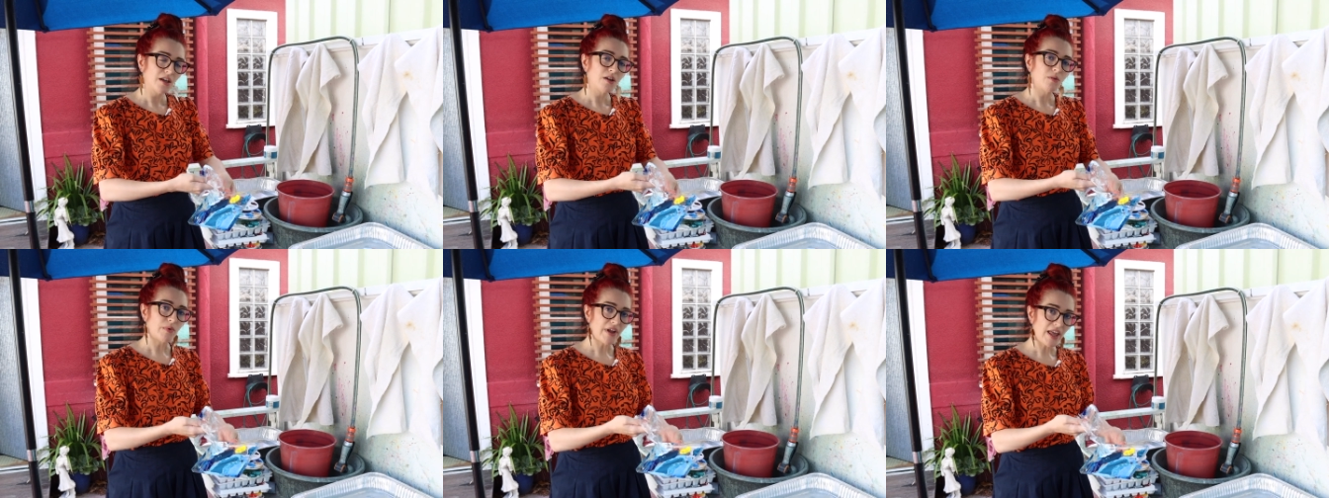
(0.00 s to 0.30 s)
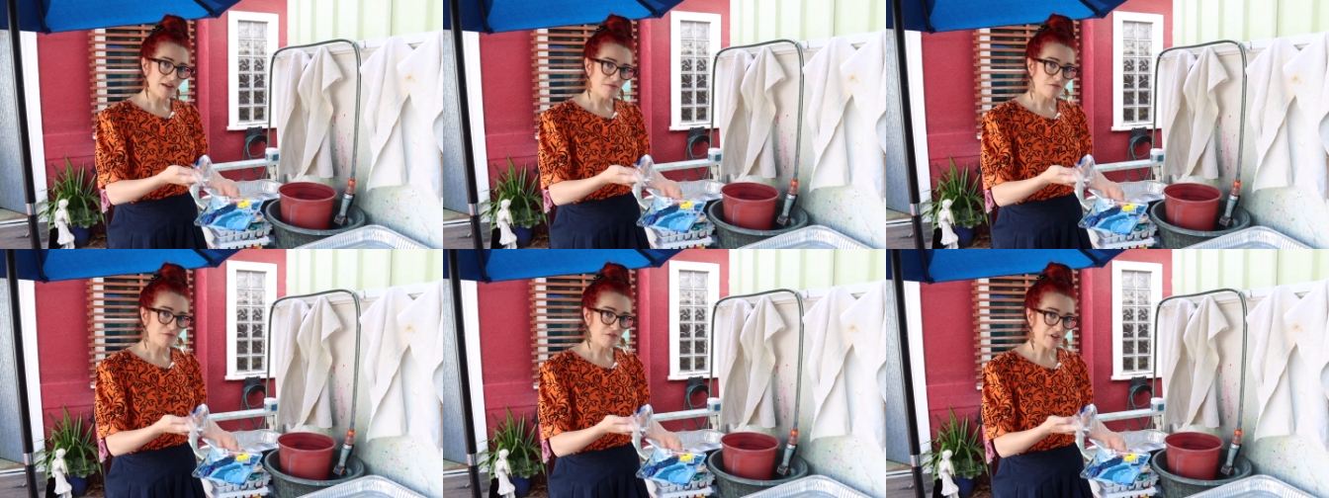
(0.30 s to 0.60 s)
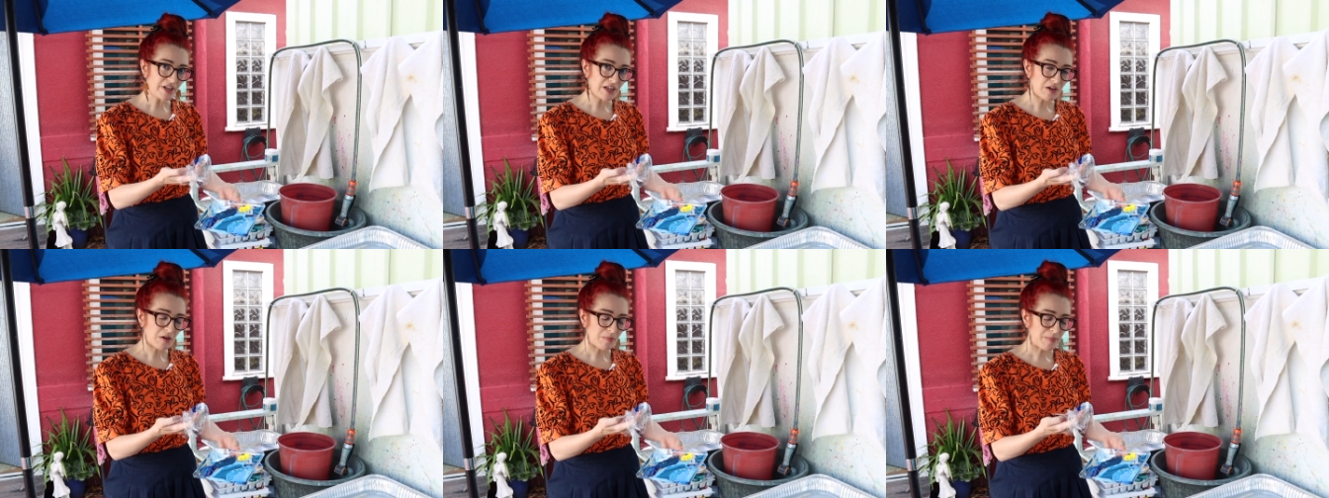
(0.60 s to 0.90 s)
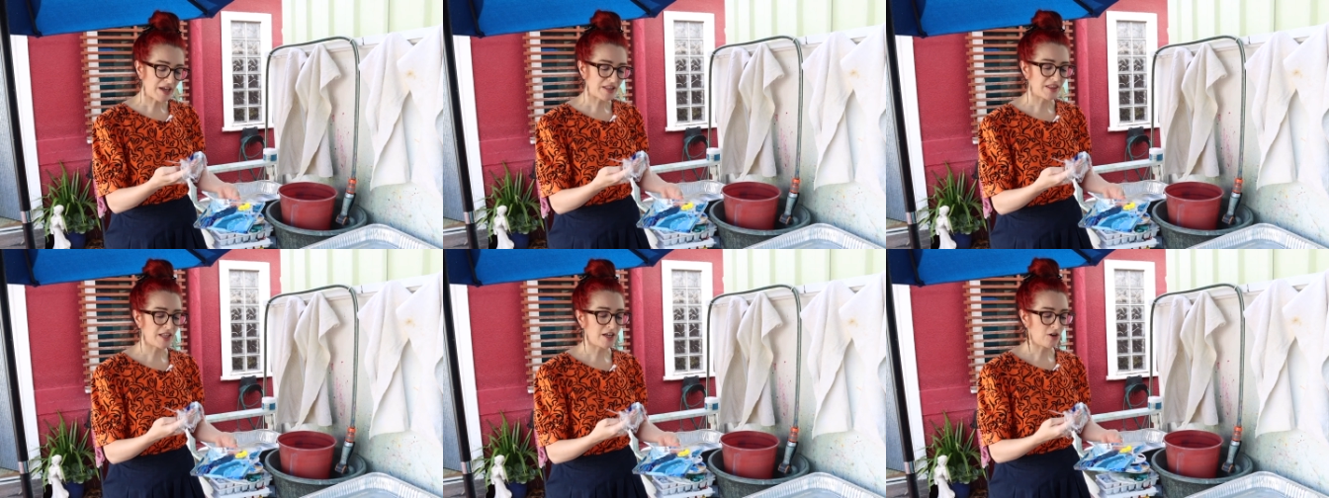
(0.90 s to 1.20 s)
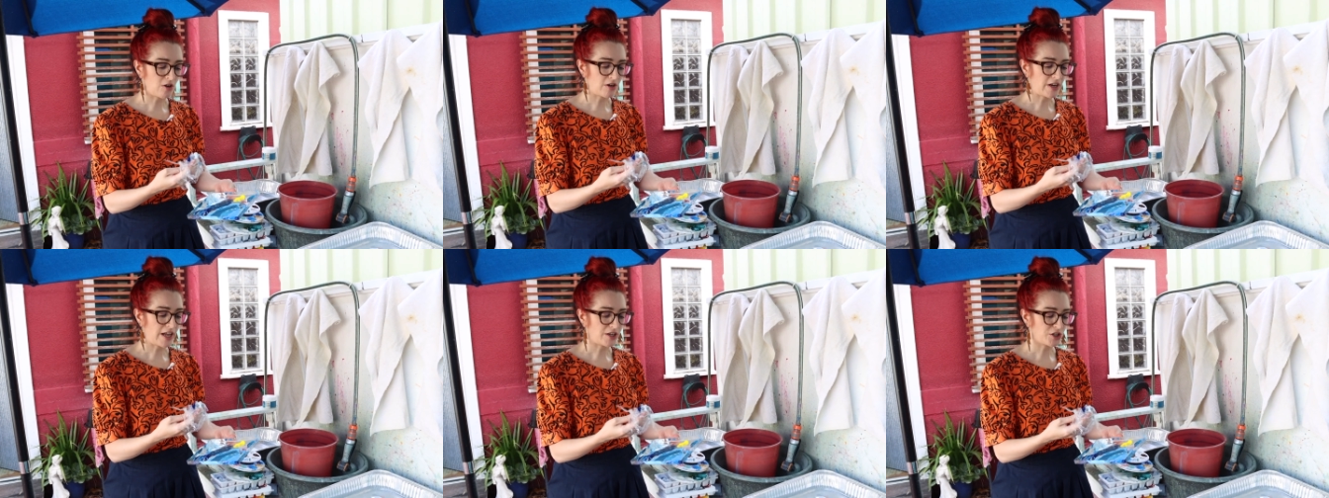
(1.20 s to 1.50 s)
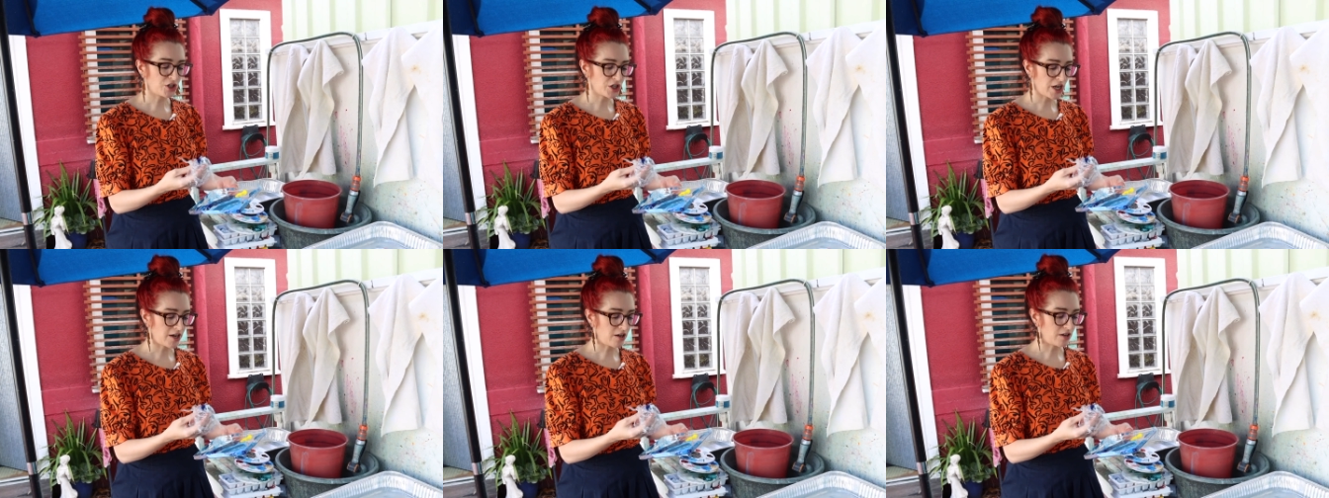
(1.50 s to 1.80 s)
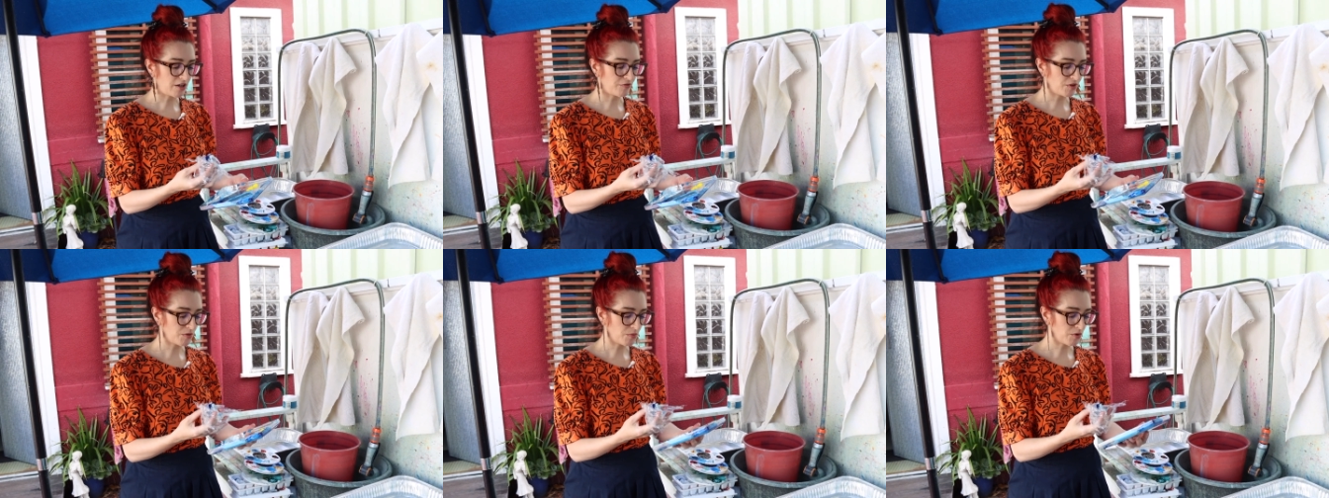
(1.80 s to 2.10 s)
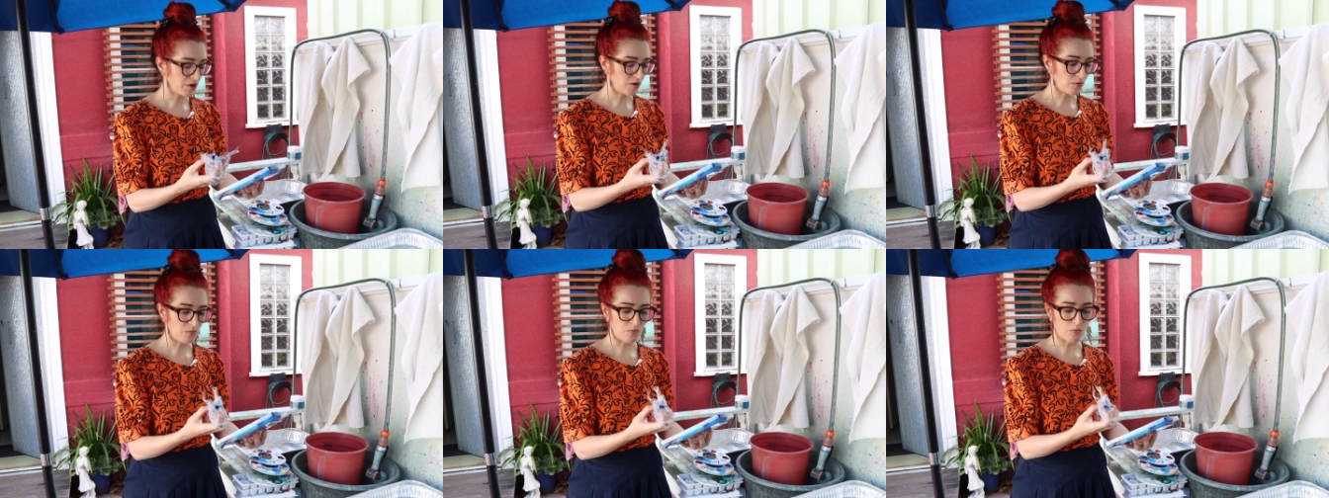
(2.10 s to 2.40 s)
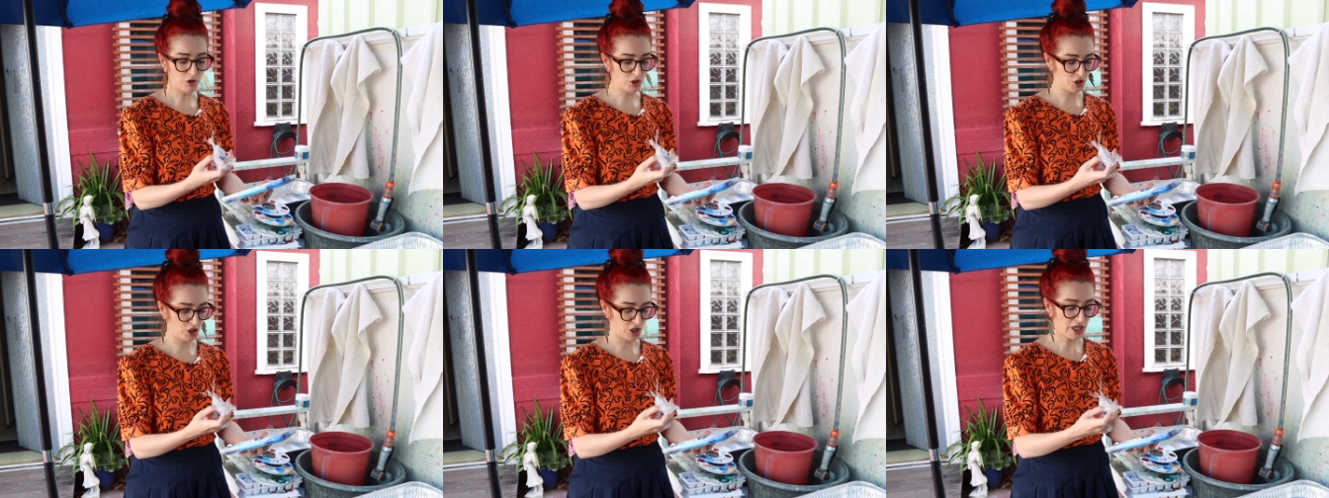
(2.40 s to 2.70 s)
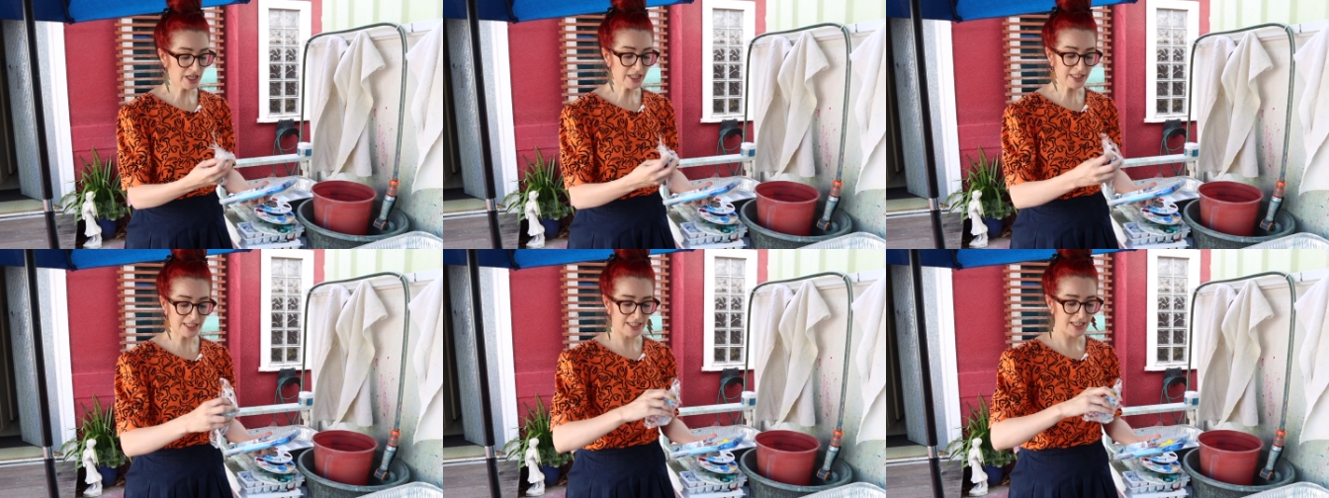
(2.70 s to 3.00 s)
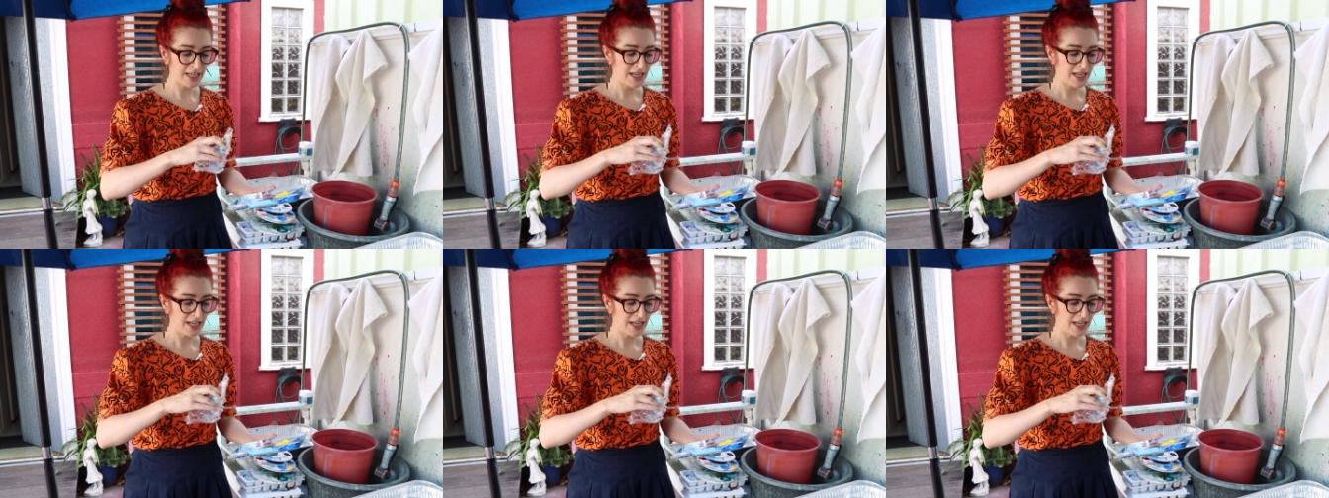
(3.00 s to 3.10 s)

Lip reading: We have a video about that on our channel if you want to watch it.